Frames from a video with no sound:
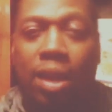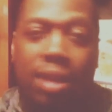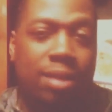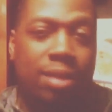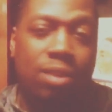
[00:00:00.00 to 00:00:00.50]

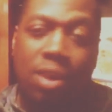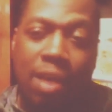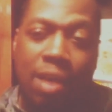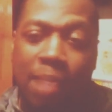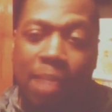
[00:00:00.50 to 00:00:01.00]
and,
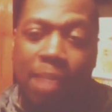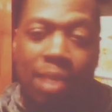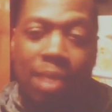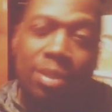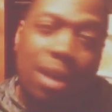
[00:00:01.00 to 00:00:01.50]
everybody
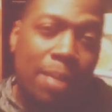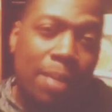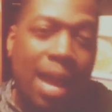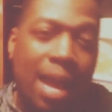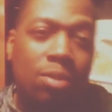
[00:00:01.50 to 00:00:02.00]
that was
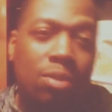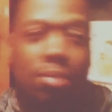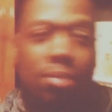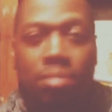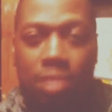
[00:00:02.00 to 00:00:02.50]
coming out,
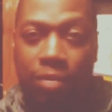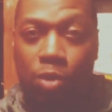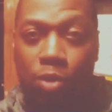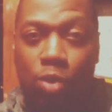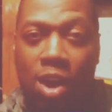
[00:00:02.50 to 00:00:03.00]
except for
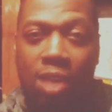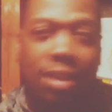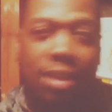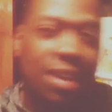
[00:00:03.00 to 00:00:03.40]
you, God,